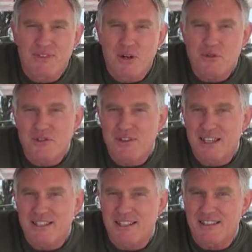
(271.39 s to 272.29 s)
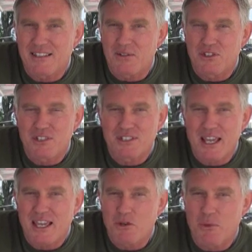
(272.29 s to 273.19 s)
Those are things that they'll just
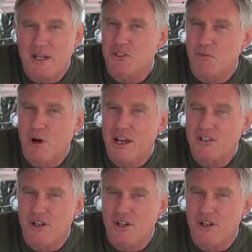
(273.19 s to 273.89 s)
take you by surprise,